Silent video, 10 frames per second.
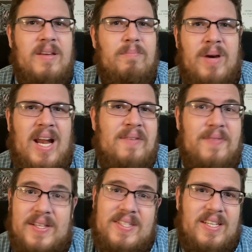But I
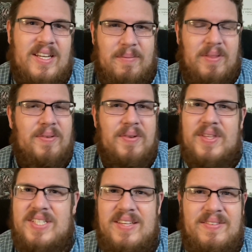felt it coming through the
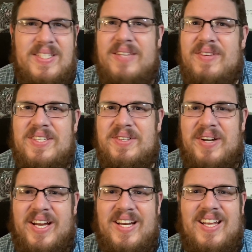TV
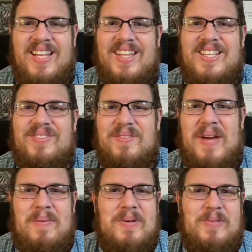screen, at least from
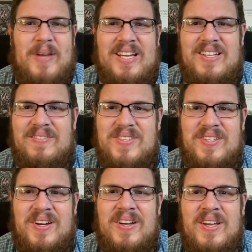my perspective.
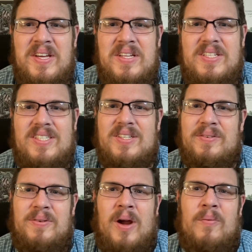So just
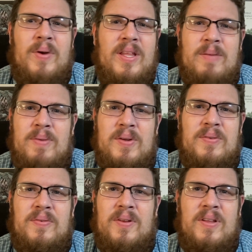a really
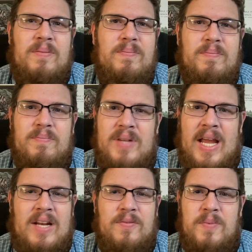beautiful
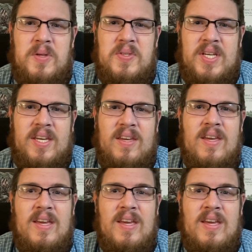night of music.